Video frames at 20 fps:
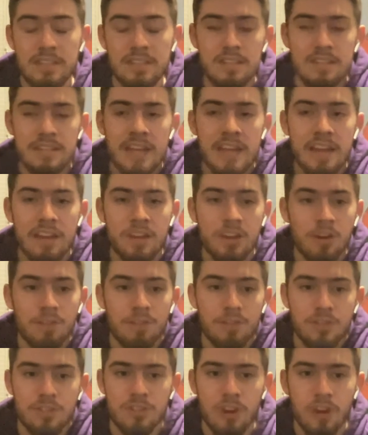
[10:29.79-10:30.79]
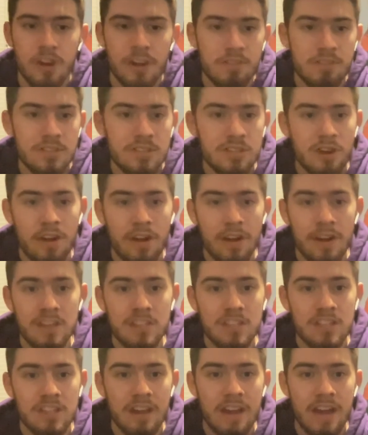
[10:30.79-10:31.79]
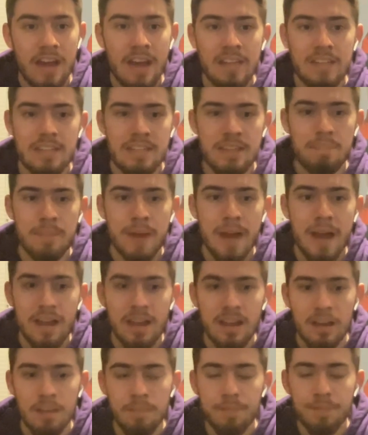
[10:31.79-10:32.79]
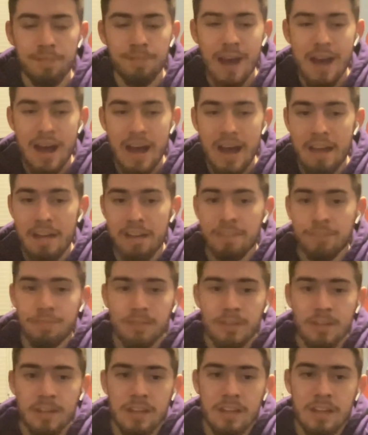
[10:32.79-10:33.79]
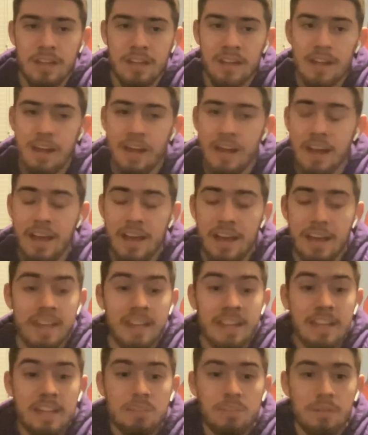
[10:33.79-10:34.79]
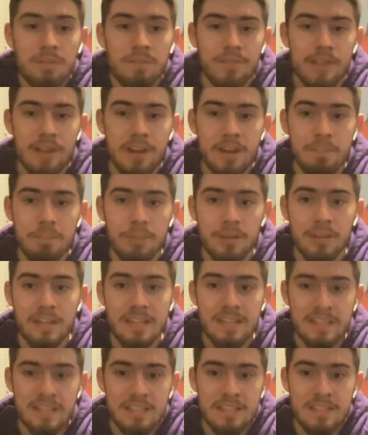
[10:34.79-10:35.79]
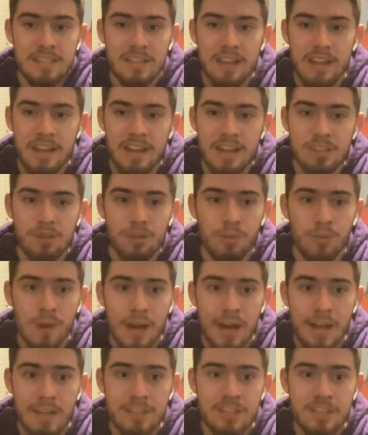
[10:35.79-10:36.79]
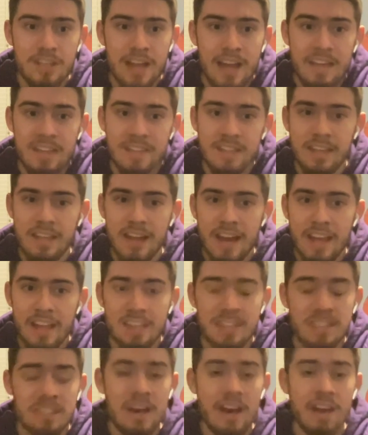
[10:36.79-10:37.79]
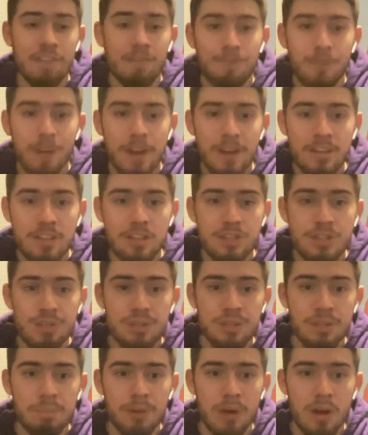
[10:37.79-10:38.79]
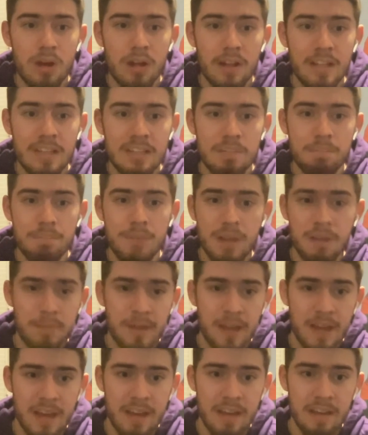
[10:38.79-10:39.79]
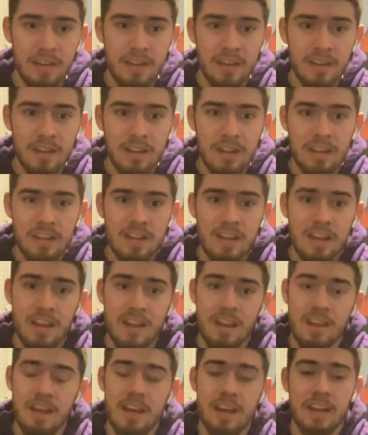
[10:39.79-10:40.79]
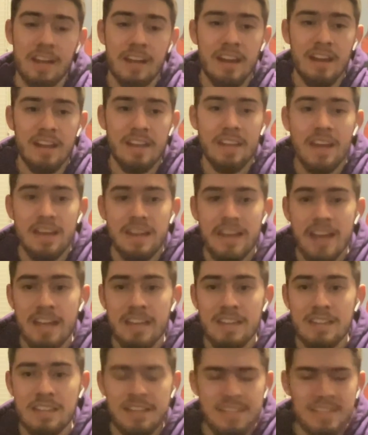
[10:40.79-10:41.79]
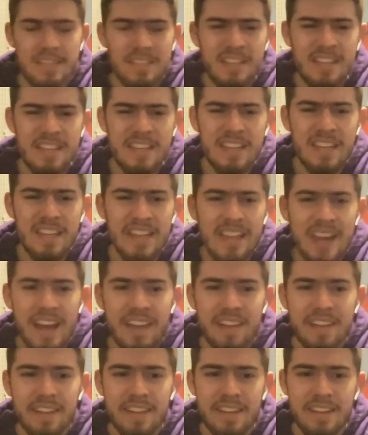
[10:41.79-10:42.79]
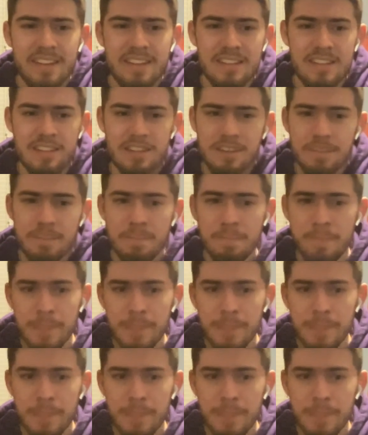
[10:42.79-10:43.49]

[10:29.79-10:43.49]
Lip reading: taken over Dario Saric as the backup five, and he's been very pleasant to watch as a guy that's not afraid to shoot the ball as a big man, a guy that has sneaky athleticism,